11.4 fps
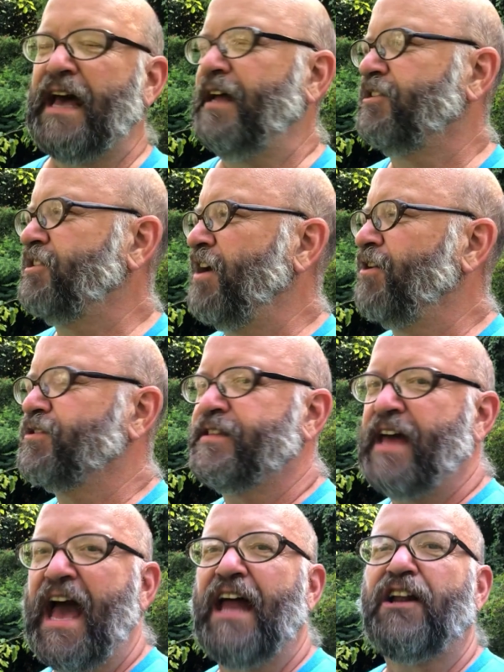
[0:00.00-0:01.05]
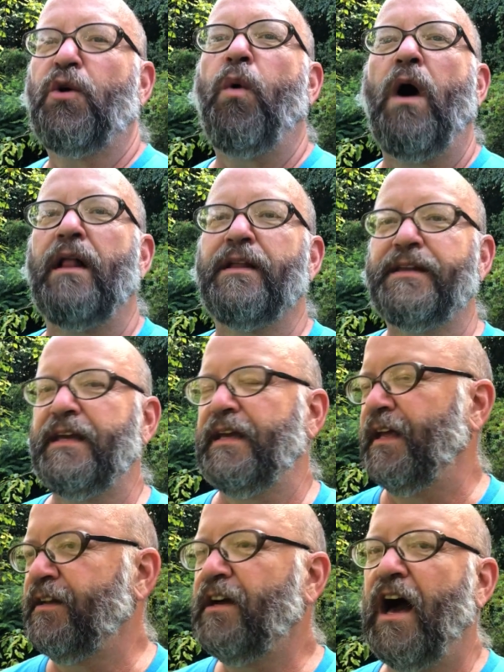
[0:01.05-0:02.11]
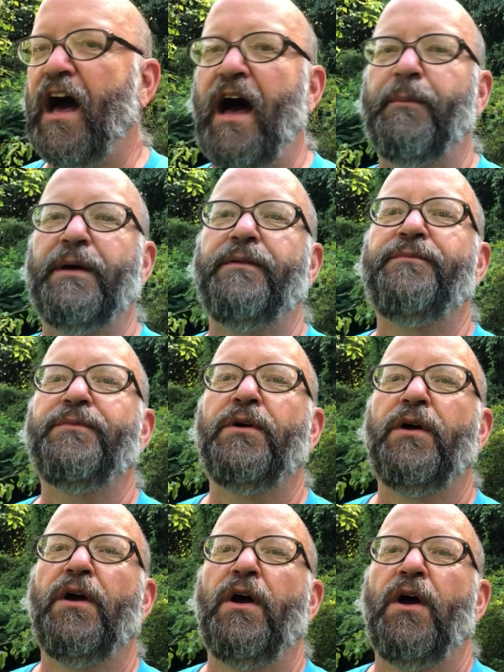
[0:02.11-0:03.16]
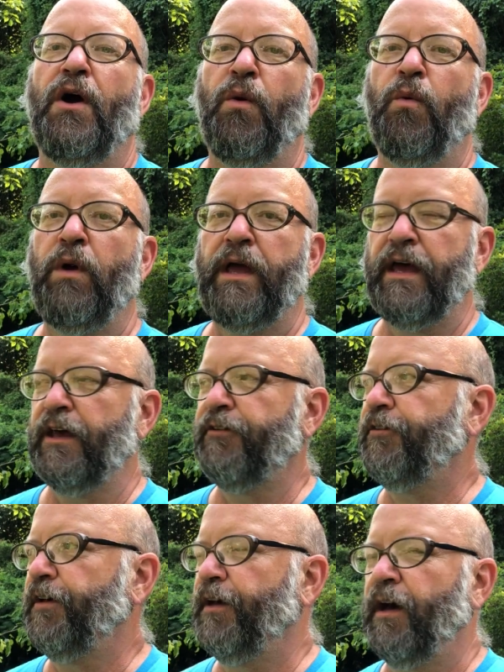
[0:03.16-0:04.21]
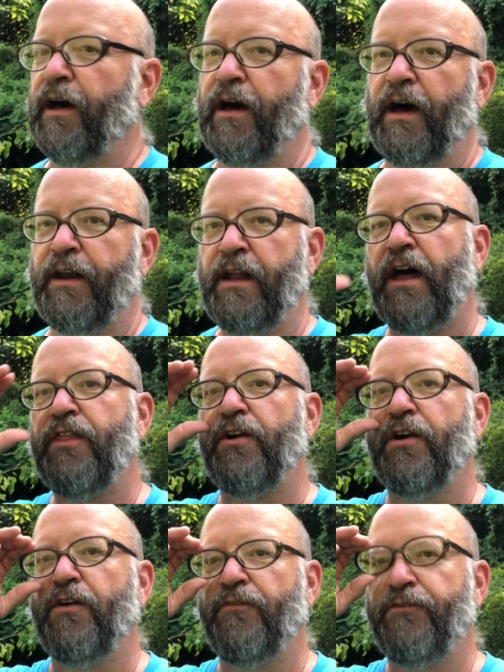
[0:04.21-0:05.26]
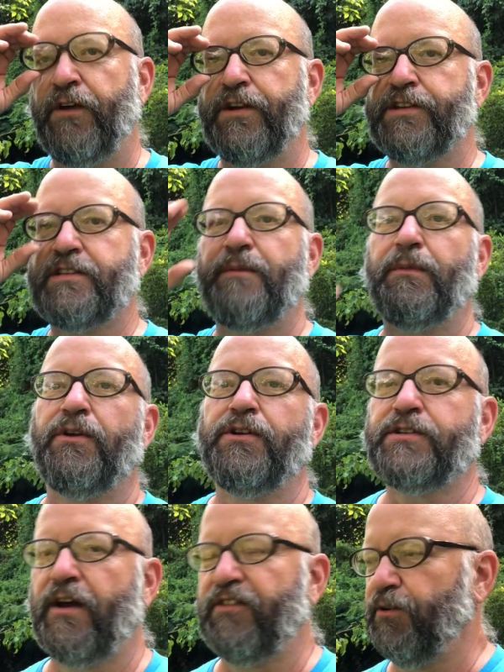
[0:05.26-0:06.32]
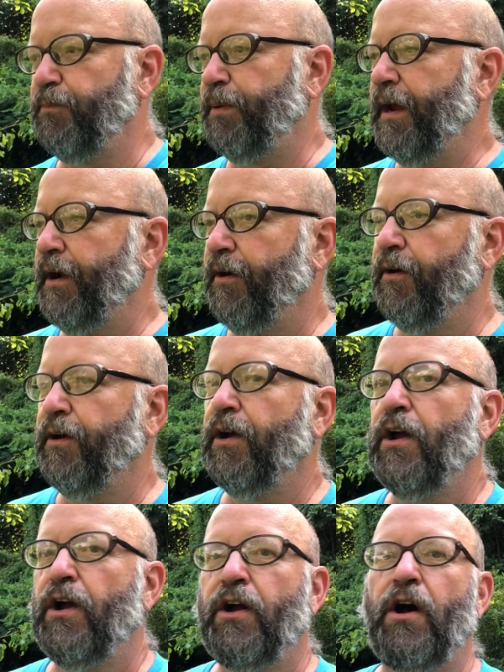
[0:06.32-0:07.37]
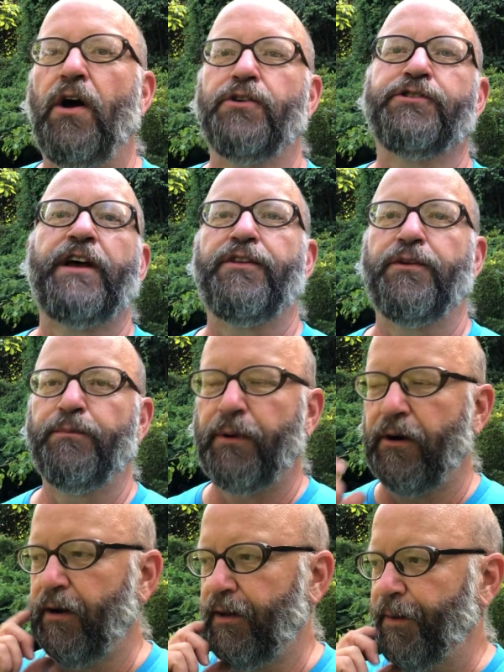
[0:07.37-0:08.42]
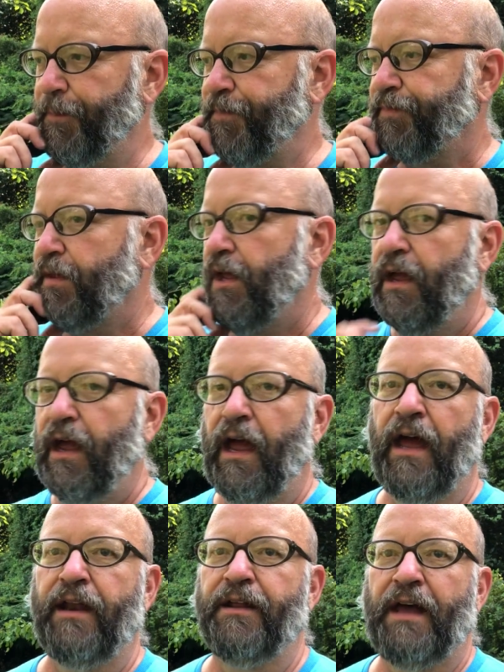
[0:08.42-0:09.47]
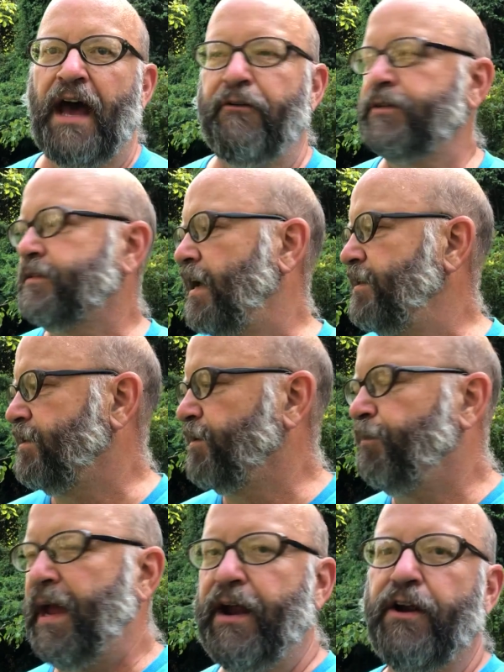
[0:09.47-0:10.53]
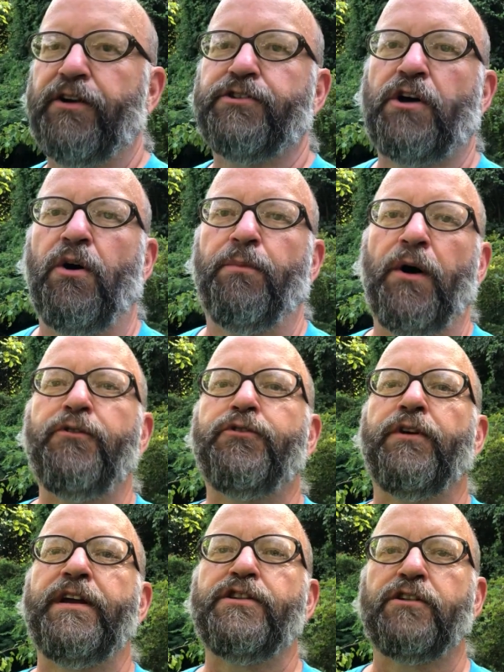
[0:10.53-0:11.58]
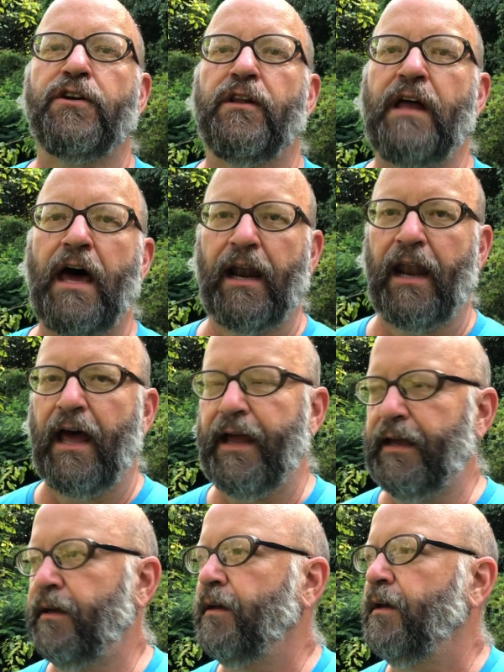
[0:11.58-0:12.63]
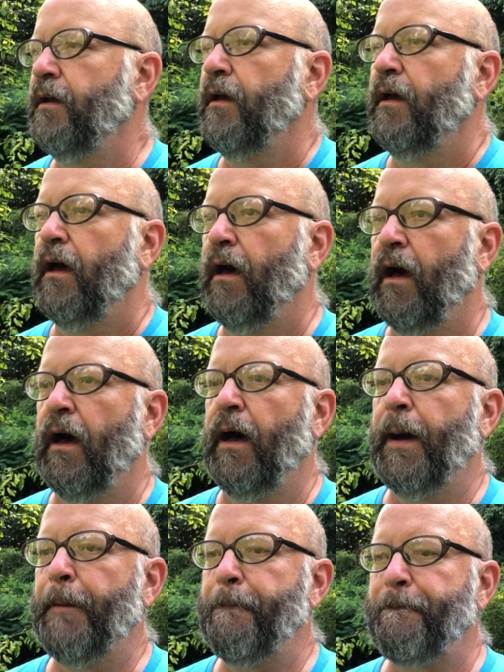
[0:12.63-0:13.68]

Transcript: shares that quality in common with another very similar southern pear called Southern Bartlett. And I would say that the pears on both trees look a lot alike. So